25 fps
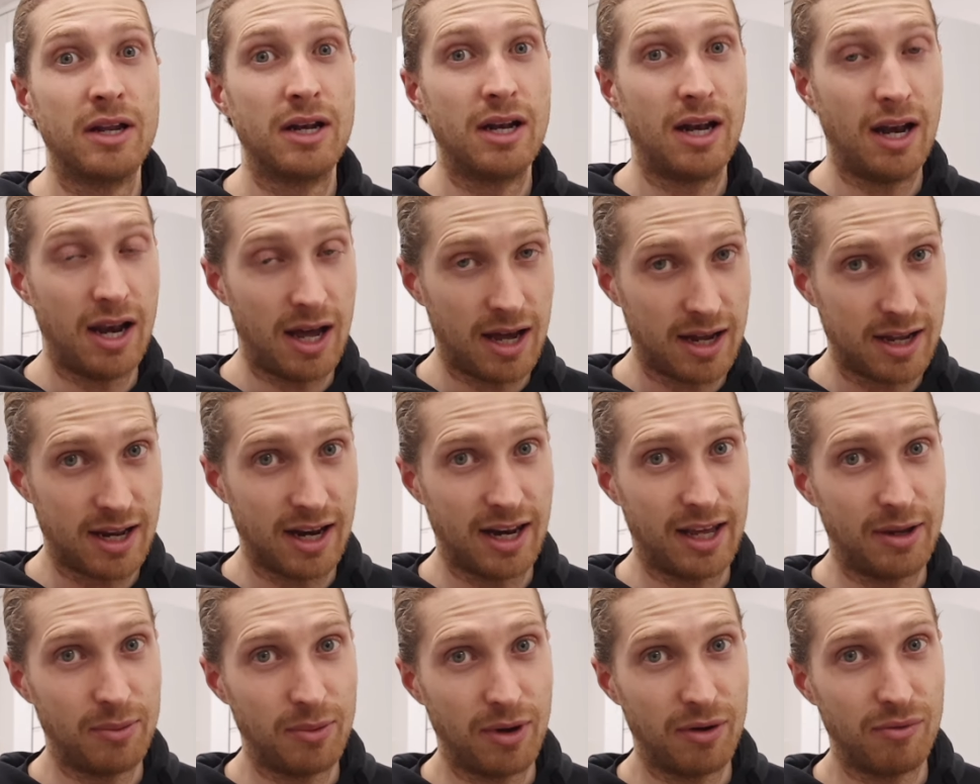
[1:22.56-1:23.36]

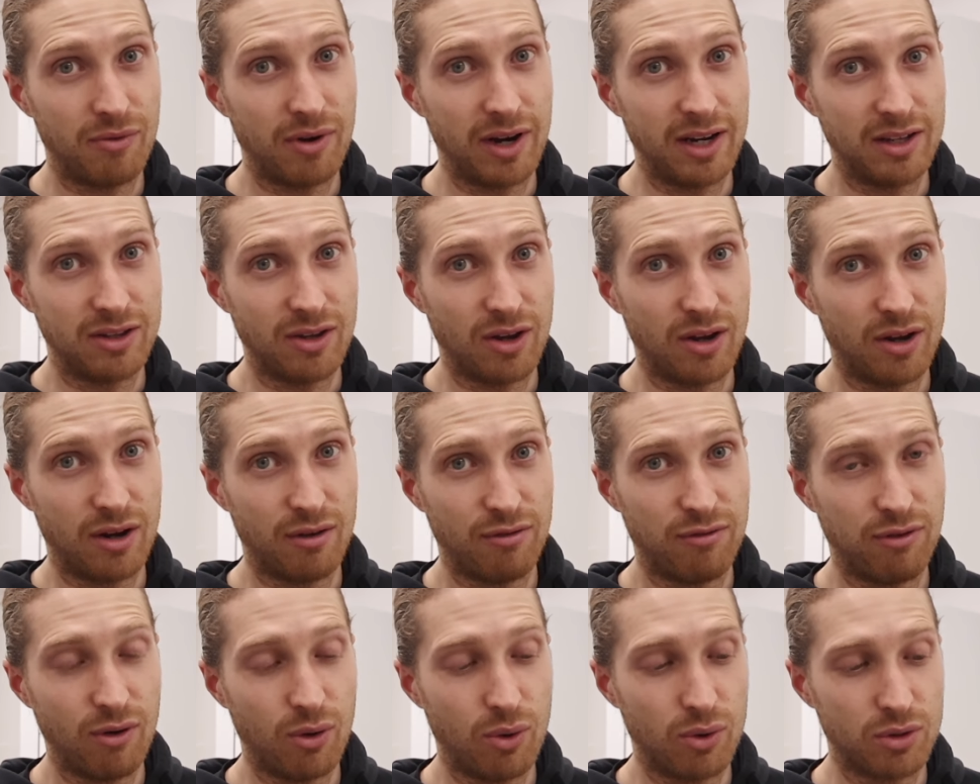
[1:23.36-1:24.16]
luckily we're redoing
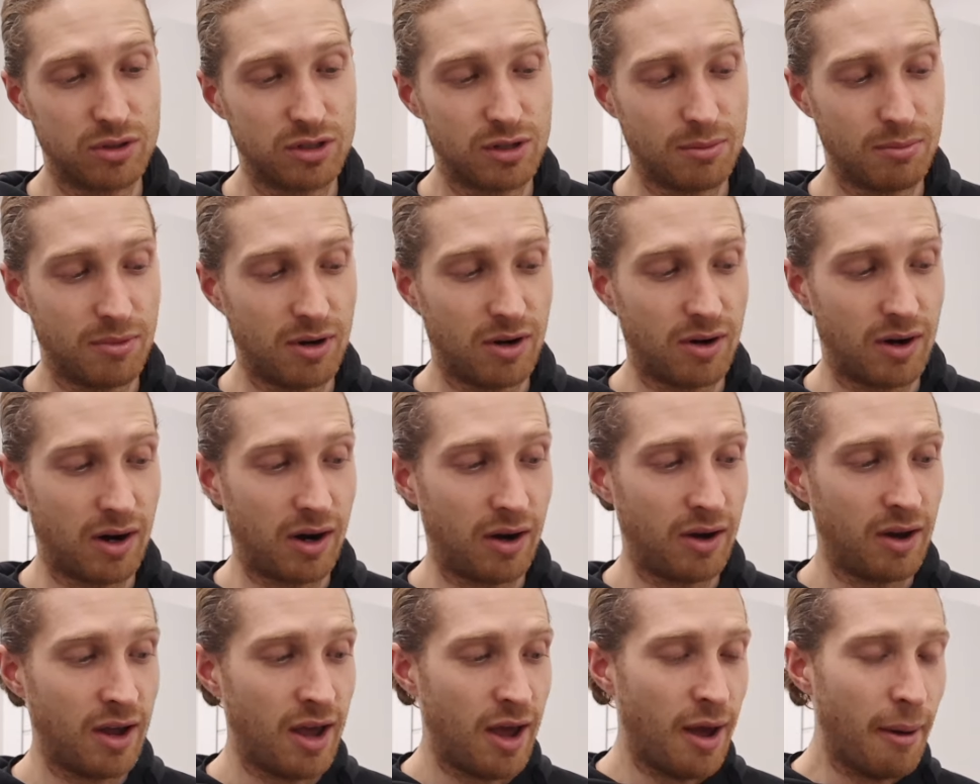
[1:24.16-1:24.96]
the floor
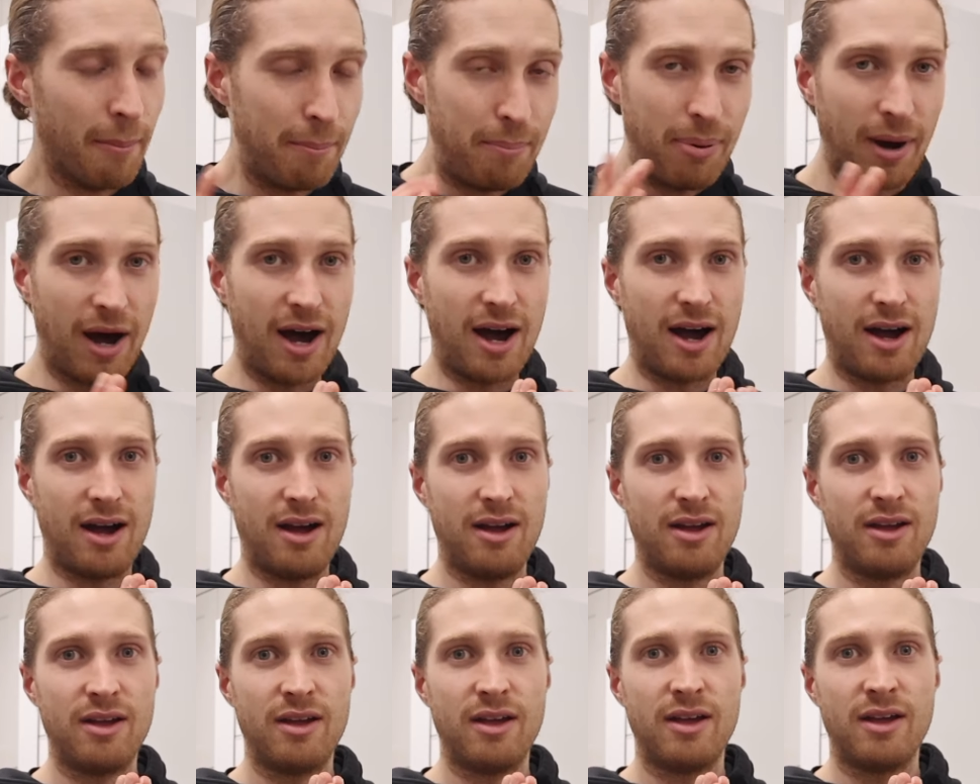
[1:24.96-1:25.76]
tomorrow.
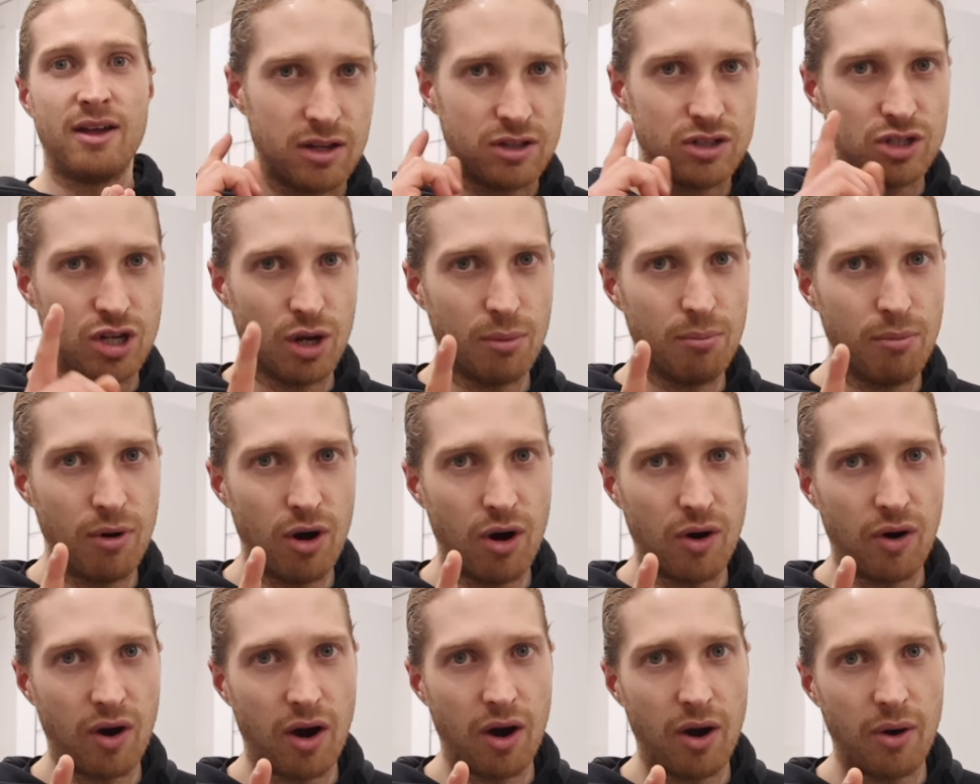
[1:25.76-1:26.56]
But
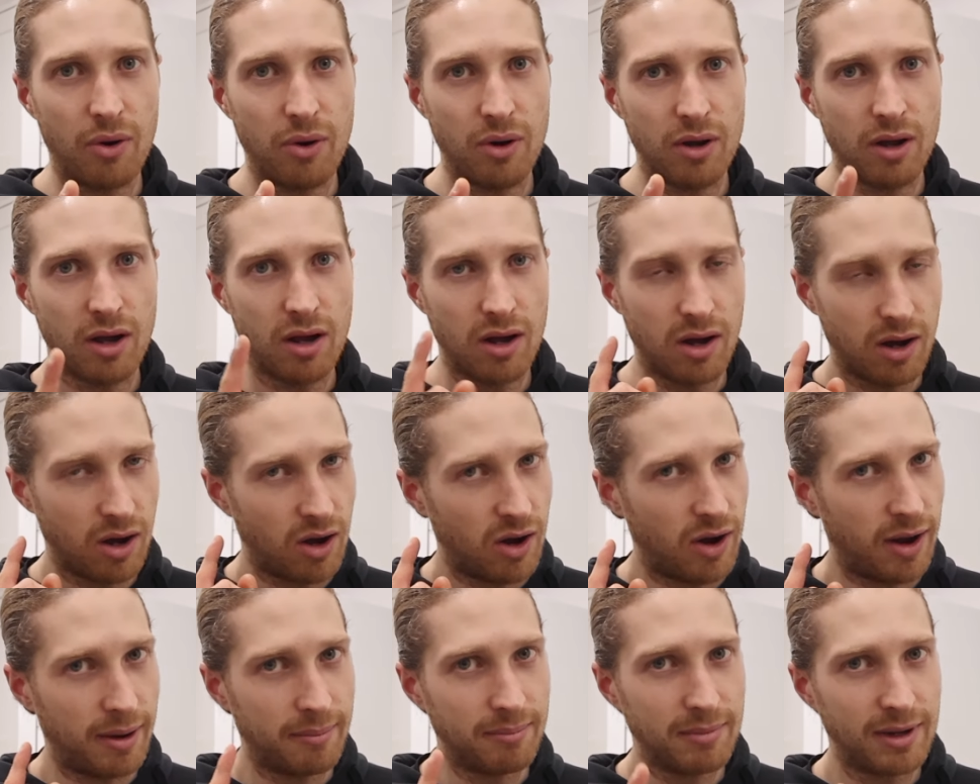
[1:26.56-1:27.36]
tomorrow
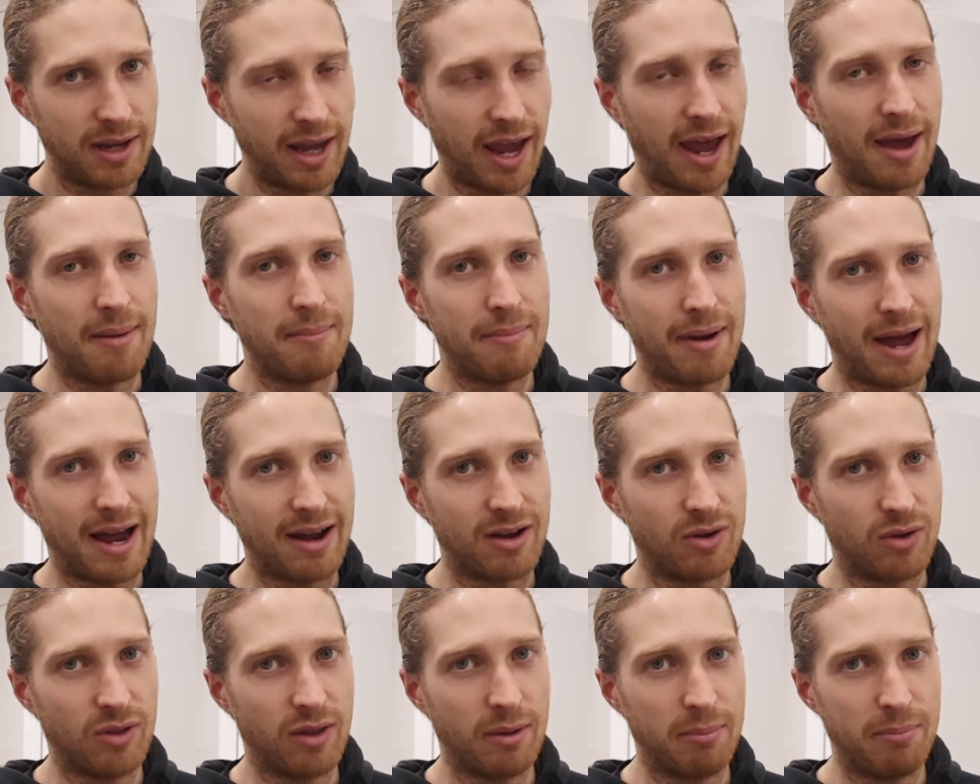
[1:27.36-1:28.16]
I'm getting
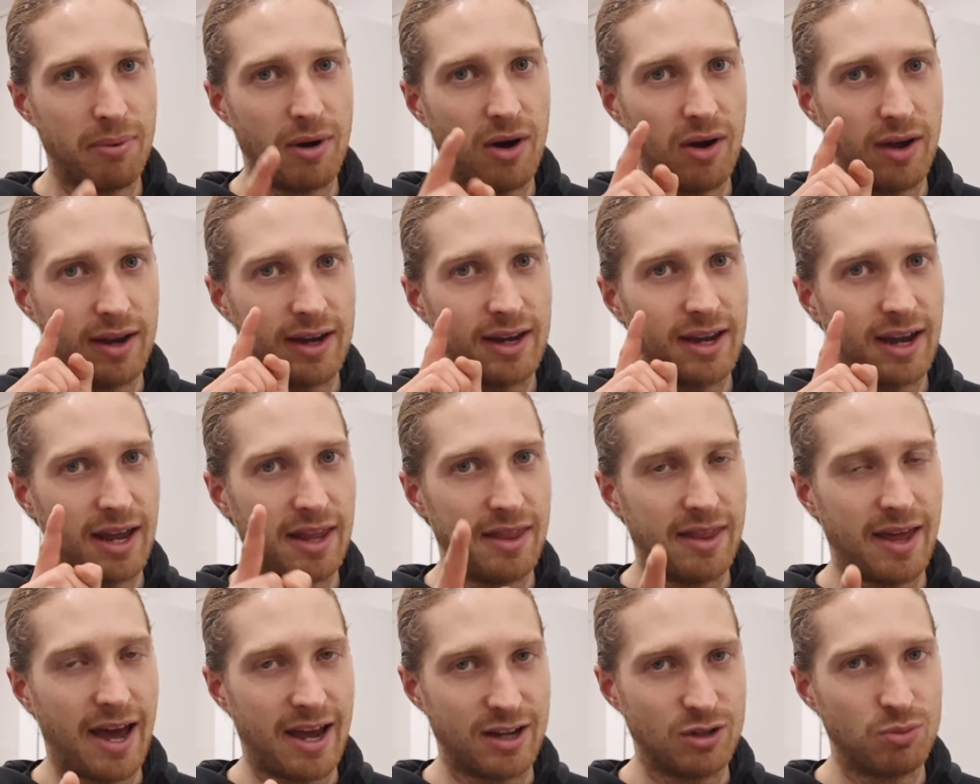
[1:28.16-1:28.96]
back on the bike
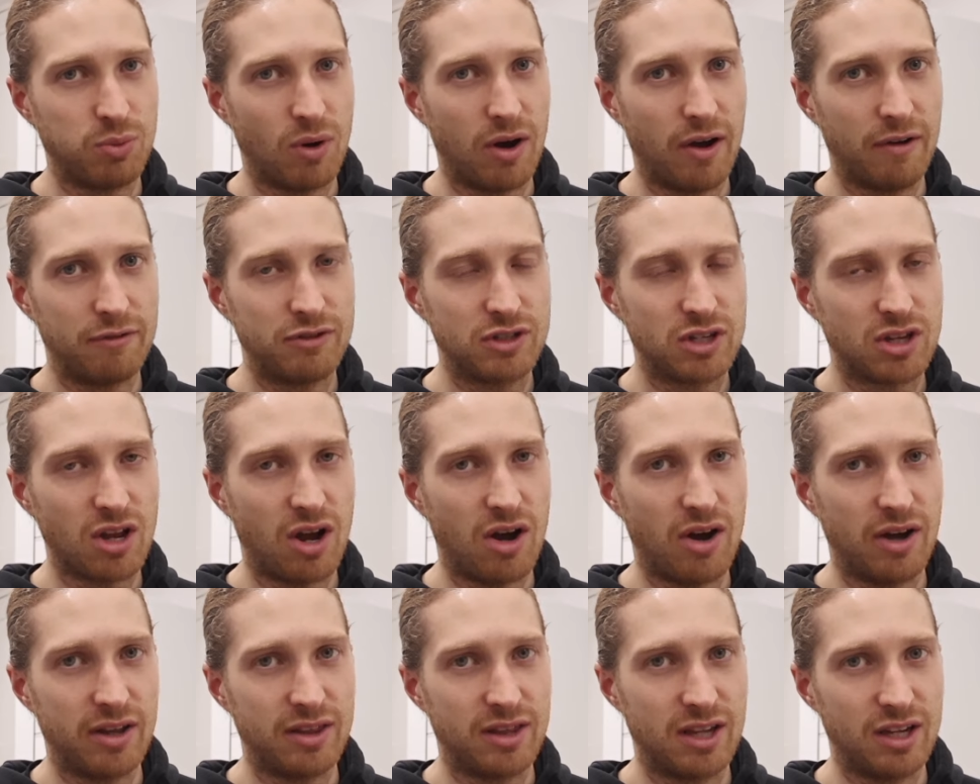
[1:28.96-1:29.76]
and that is why I've
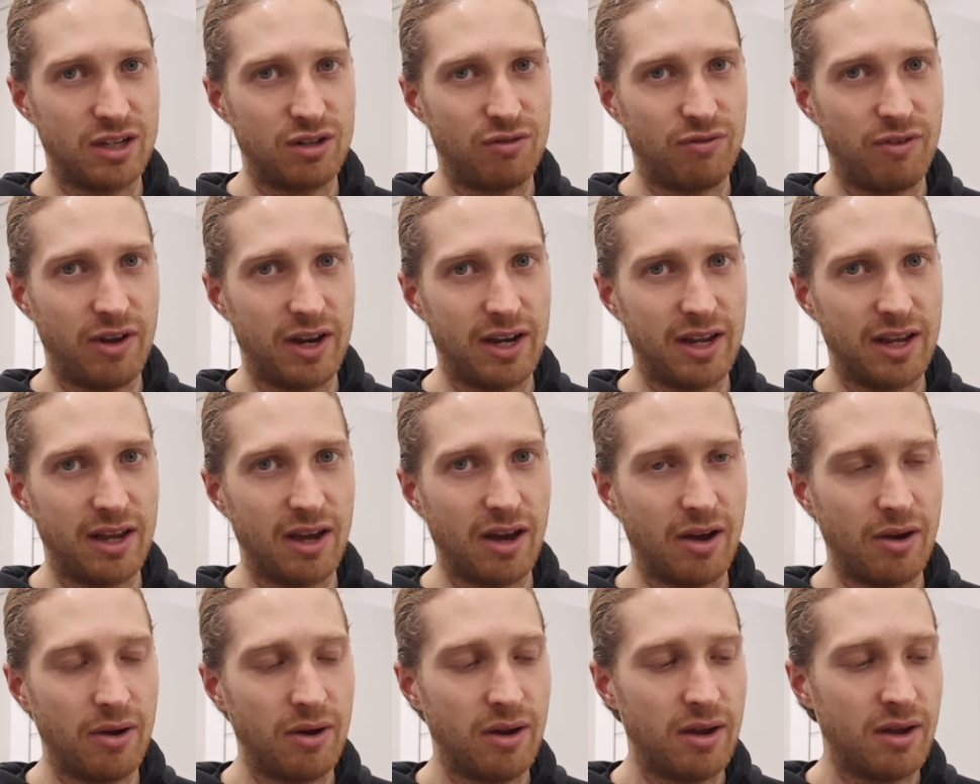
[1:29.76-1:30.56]
started this
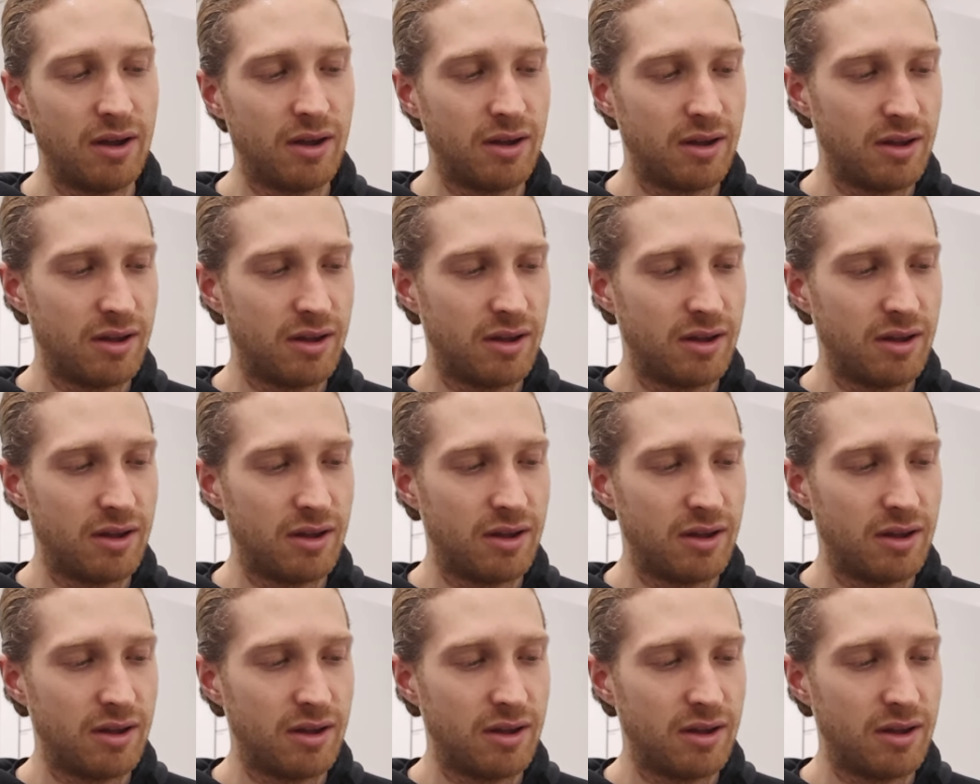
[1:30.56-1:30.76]
video.